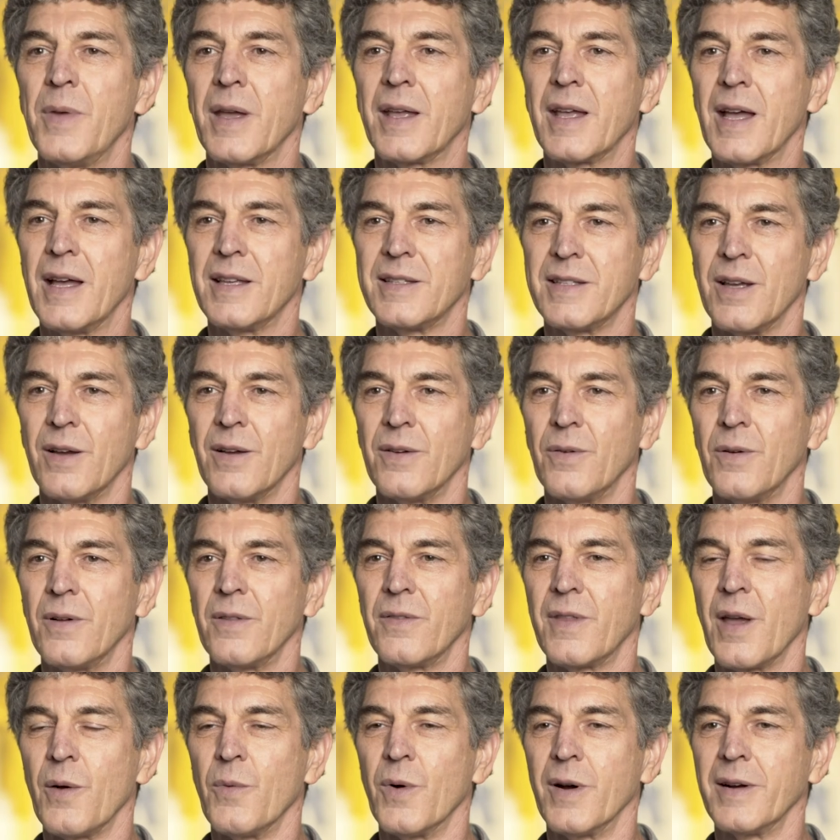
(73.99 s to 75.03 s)
because
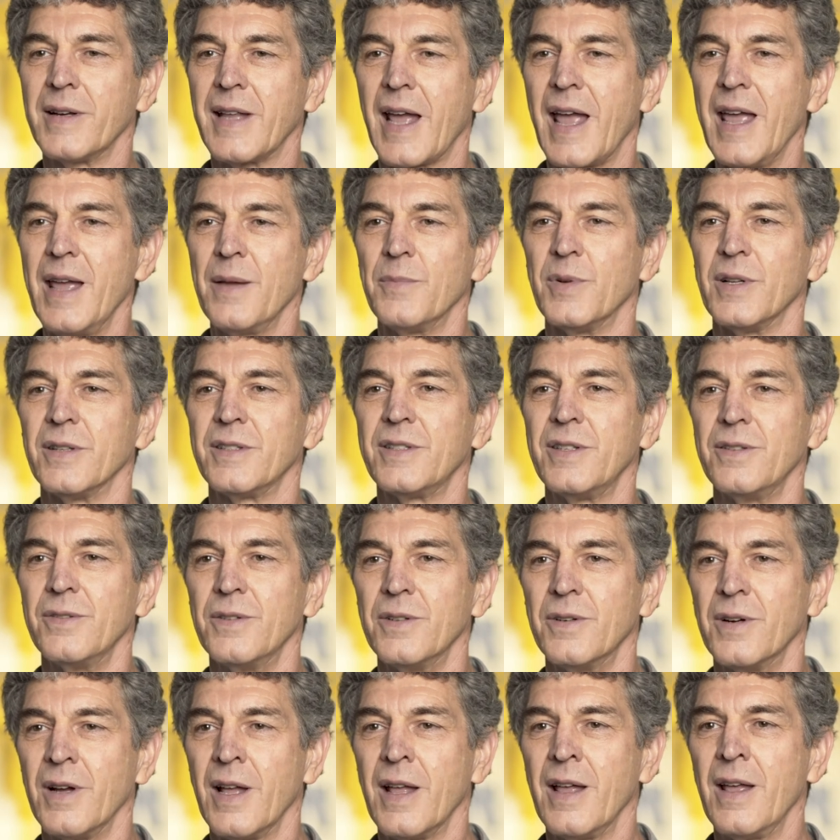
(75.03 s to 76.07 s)
it, they weren't able
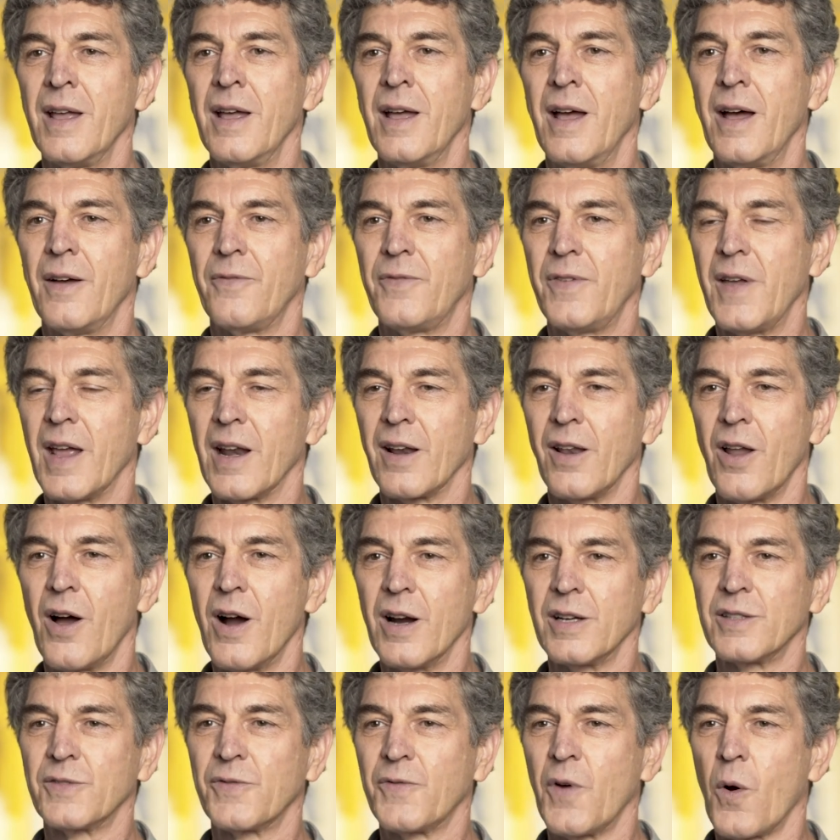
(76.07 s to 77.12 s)
to fit
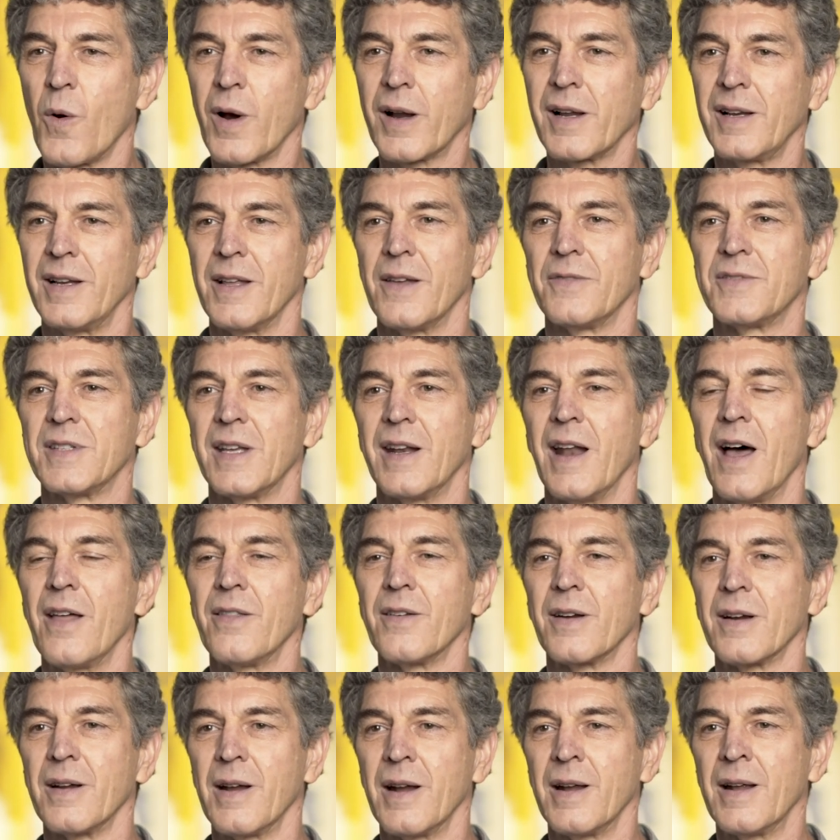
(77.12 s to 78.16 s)
large forklifts and
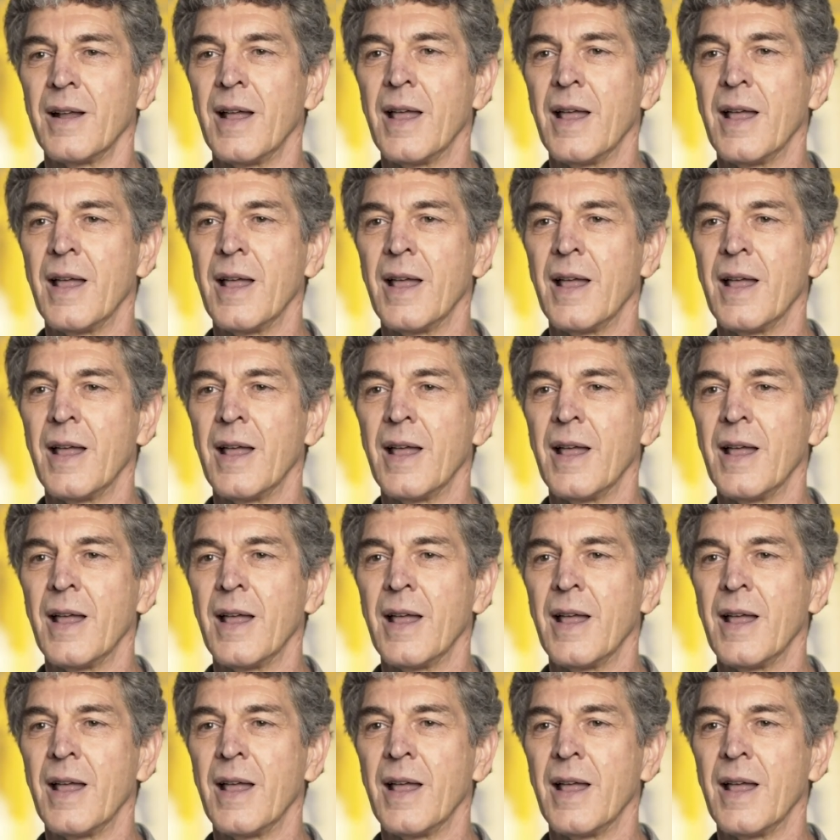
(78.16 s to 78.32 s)
other